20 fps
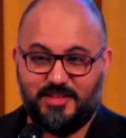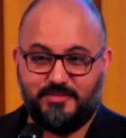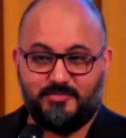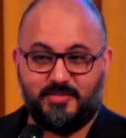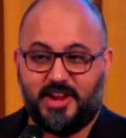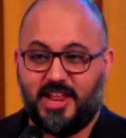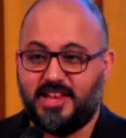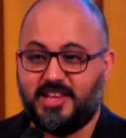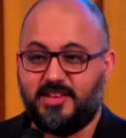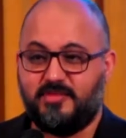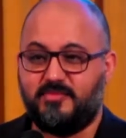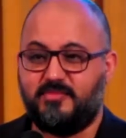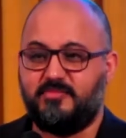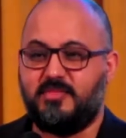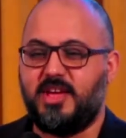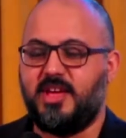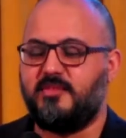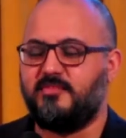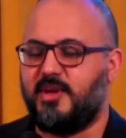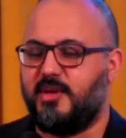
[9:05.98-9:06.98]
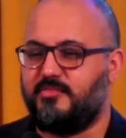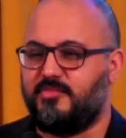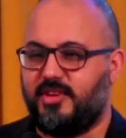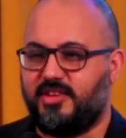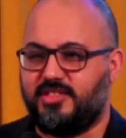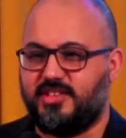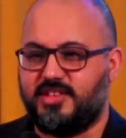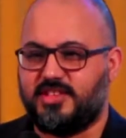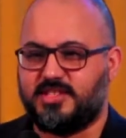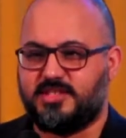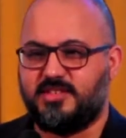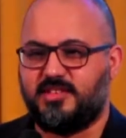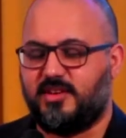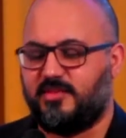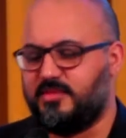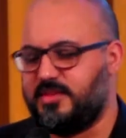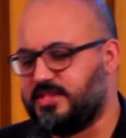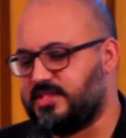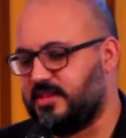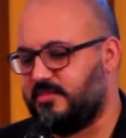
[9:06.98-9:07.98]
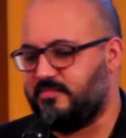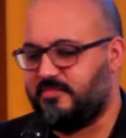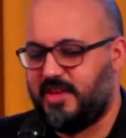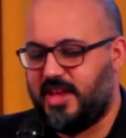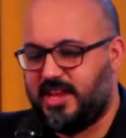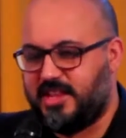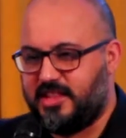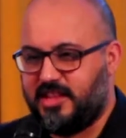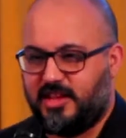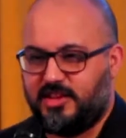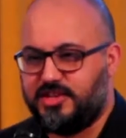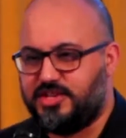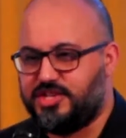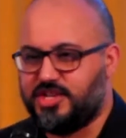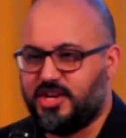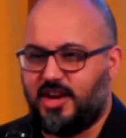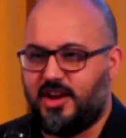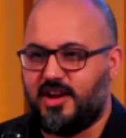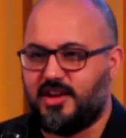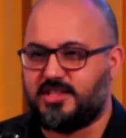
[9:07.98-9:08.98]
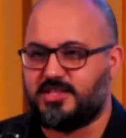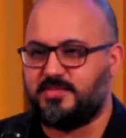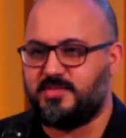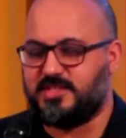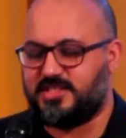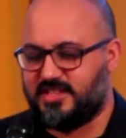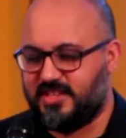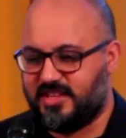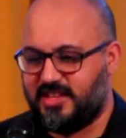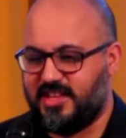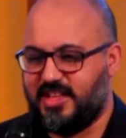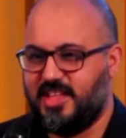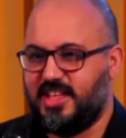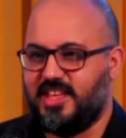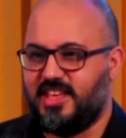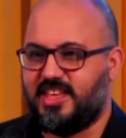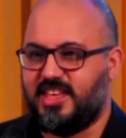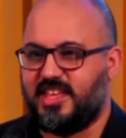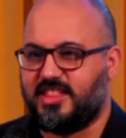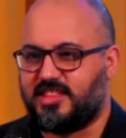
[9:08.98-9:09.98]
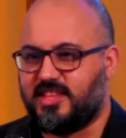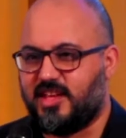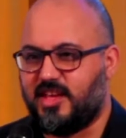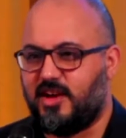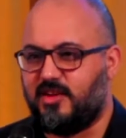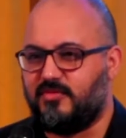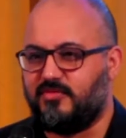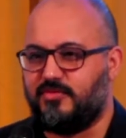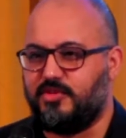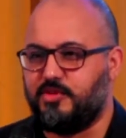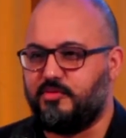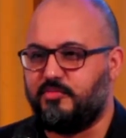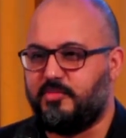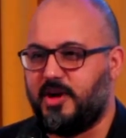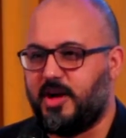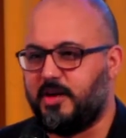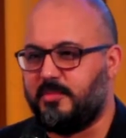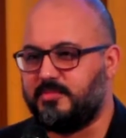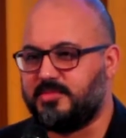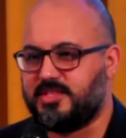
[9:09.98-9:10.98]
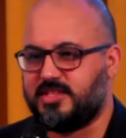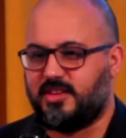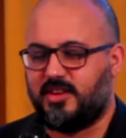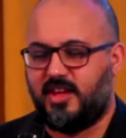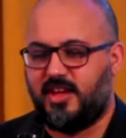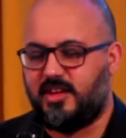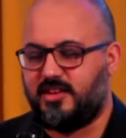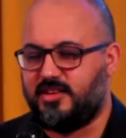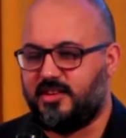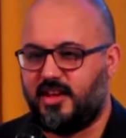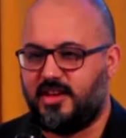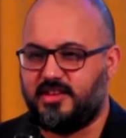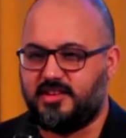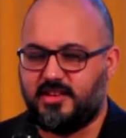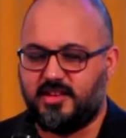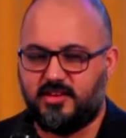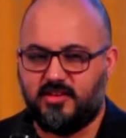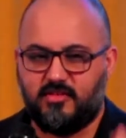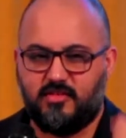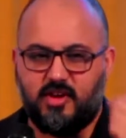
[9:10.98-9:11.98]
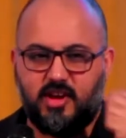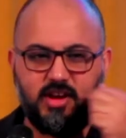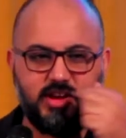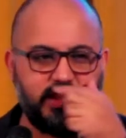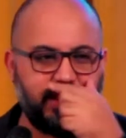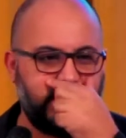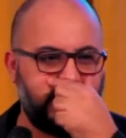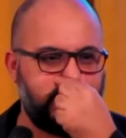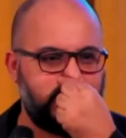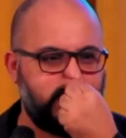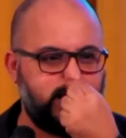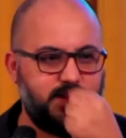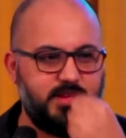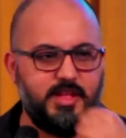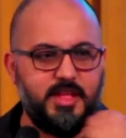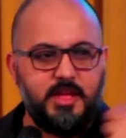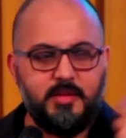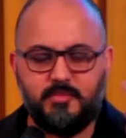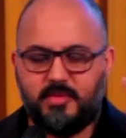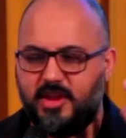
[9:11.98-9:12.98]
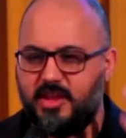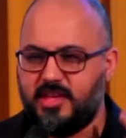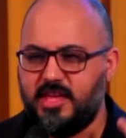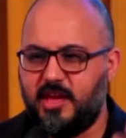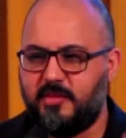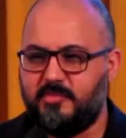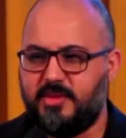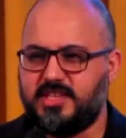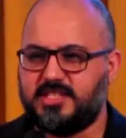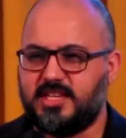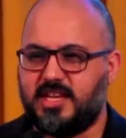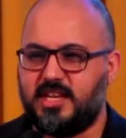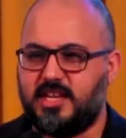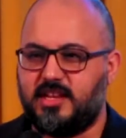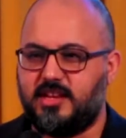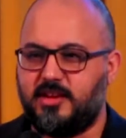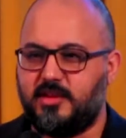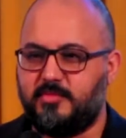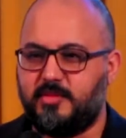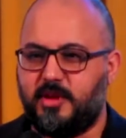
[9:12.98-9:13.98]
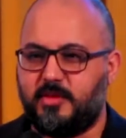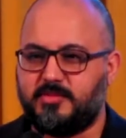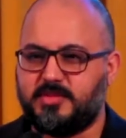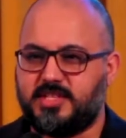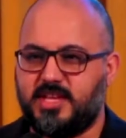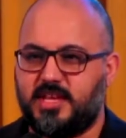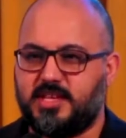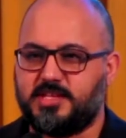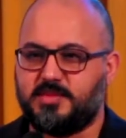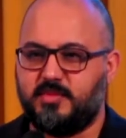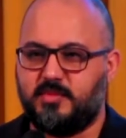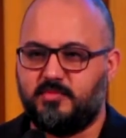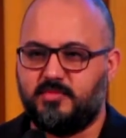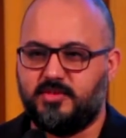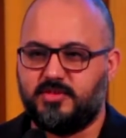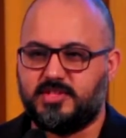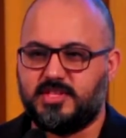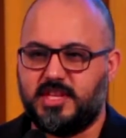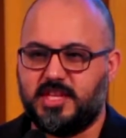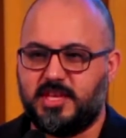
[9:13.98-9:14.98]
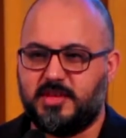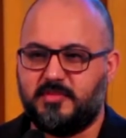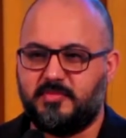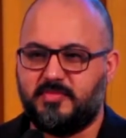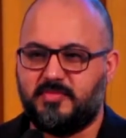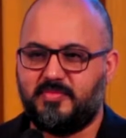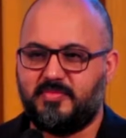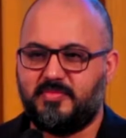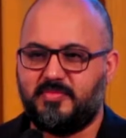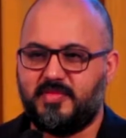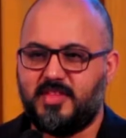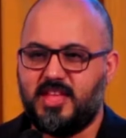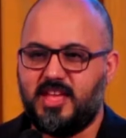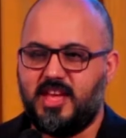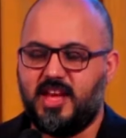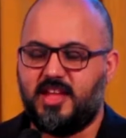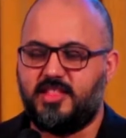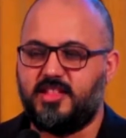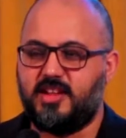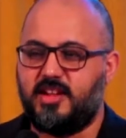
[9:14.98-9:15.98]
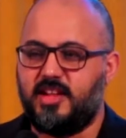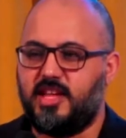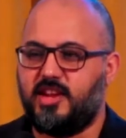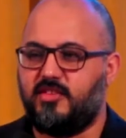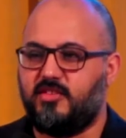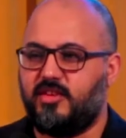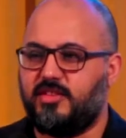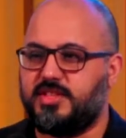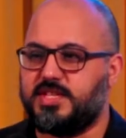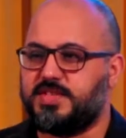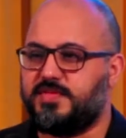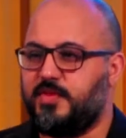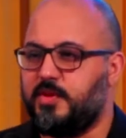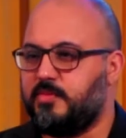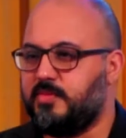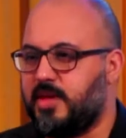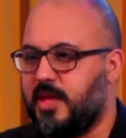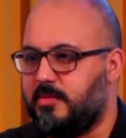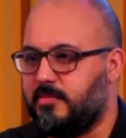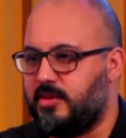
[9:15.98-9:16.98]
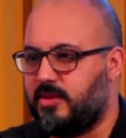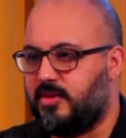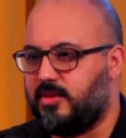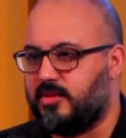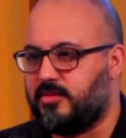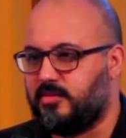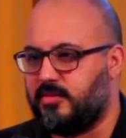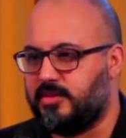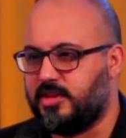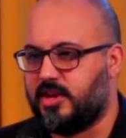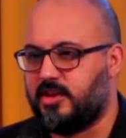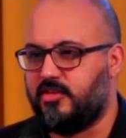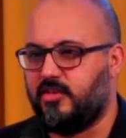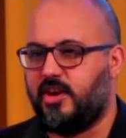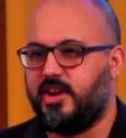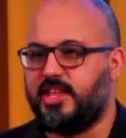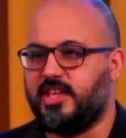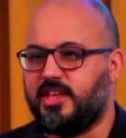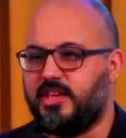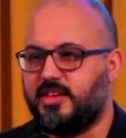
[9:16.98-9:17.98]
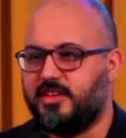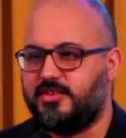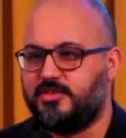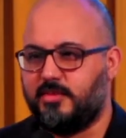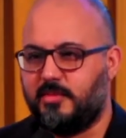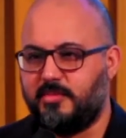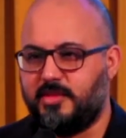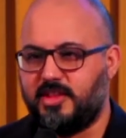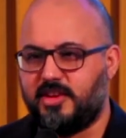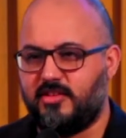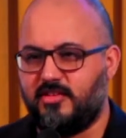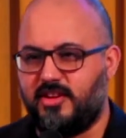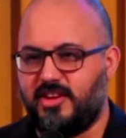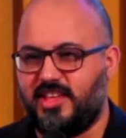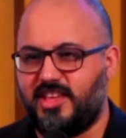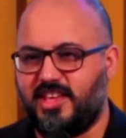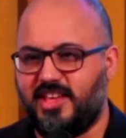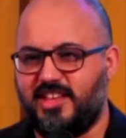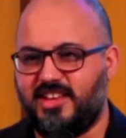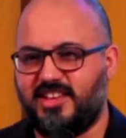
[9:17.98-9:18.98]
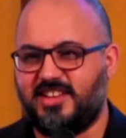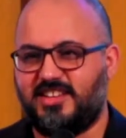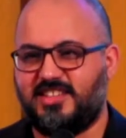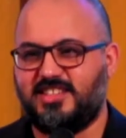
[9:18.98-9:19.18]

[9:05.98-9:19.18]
But me and my brothers, we used to make nunchucks. We used to get the kung fu pumps. I did karate. And so, but yeah, basically a little bit obsessed with Bruce Lee. And then later on, this film came along called The Karate Kid. Do you remember The Karate Kid?